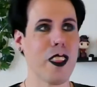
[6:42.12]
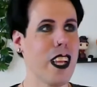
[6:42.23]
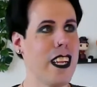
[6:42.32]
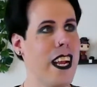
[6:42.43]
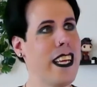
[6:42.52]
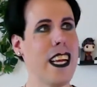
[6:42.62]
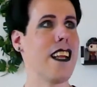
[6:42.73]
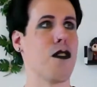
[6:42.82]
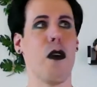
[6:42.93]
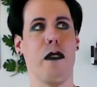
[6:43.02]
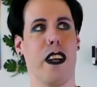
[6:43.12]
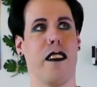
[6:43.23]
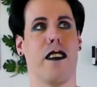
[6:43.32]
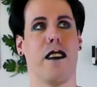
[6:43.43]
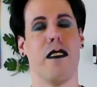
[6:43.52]
Then he can get away with
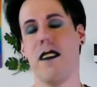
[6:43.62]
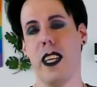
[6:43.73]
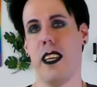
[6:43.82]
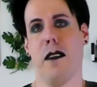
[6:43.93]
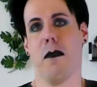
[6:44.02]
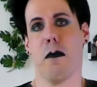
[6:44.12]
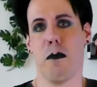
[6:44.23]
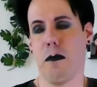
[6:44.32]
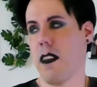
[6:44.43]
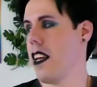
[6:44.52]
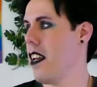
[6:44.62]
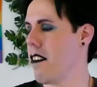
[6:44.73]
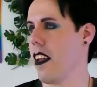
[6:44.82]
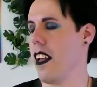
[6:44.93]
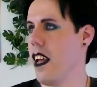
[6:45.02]
it
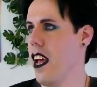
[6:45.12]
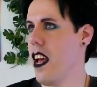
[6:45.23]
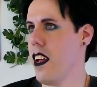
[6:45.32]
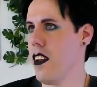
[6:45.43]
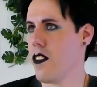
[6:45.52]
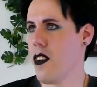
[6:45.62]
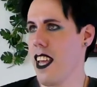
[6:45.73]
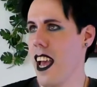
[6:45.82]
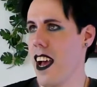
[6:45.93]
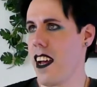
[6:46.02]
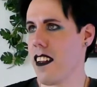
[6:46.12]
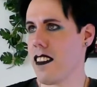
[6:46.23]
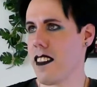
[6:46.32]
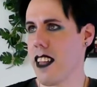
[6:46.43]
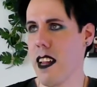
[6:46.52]
easily. So yeah,
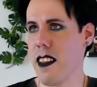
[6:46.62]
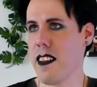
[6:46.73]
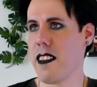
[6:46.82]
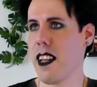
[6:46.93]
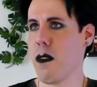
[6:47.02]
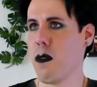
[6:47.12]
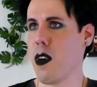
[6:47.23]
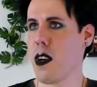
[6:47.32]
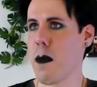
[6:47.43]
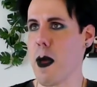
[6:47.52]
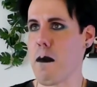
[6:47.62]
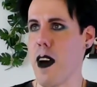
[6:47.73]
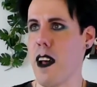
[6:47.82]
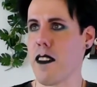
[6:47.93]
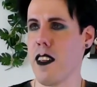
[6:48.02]
that didn't work for me,
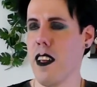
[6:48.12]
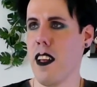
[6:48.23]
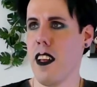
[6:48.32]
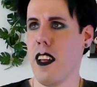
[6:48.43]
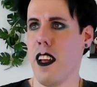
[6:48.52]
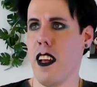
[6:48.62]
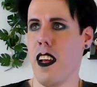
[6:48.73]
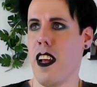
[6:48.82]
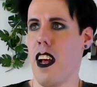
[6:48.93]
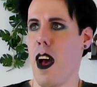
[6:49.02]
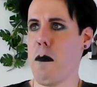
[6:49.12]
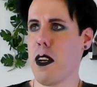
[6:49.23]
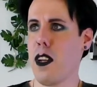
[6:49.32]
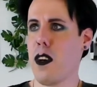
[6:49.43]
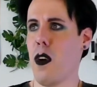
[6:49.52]
but I'm not
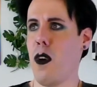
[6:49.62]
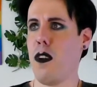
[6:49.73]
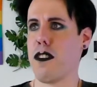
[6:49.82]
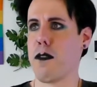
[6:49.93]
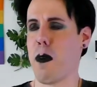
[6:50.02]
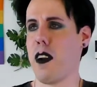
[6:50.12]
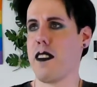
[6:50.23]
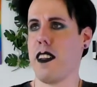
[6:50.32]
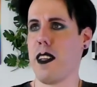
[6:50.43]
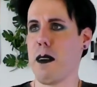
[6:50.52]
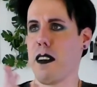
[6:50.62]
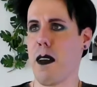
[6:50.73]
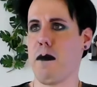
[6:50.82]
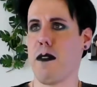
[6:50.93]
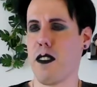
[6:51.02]
gonna go to all spoiler territory because
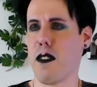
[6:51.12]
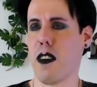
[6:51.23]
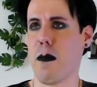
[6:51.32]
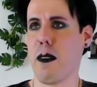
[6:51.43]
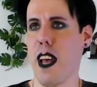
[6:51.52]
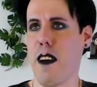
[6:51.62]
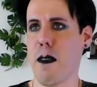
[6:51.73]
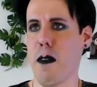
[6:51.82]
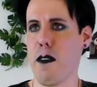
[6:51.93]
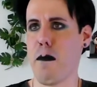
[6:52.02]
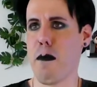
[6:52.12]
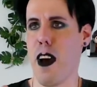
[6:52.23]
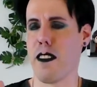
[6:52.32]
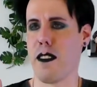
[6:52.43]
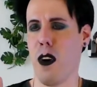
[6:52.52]
I'm just talking about the half of the movie.
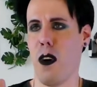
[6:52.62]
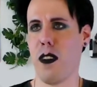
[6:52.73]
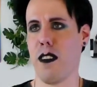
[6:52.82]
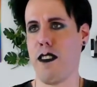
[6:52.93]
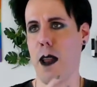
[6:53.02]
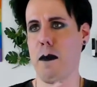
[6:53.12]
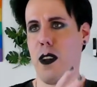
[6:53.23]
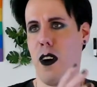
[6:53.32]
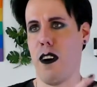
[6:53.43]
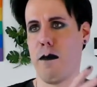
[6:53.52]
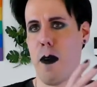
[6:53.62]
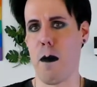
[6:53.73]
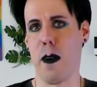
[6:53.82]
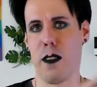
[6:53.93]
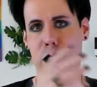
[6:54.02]
But the whole development of
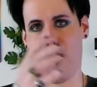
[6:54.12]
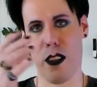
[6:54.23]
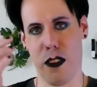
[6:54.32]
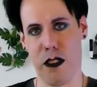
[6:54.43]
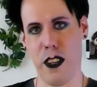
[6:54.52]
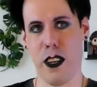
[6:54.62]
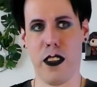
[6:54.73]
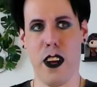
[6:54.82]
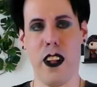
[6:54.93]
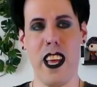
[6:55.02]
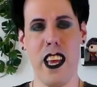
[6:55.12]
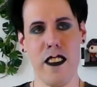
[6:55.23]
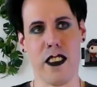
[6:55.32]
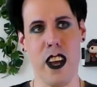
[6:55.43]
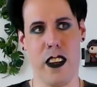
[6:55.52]
Barbara turning into Cheetah Girl
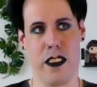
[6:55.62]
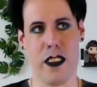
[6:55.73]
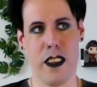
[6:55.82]
is good.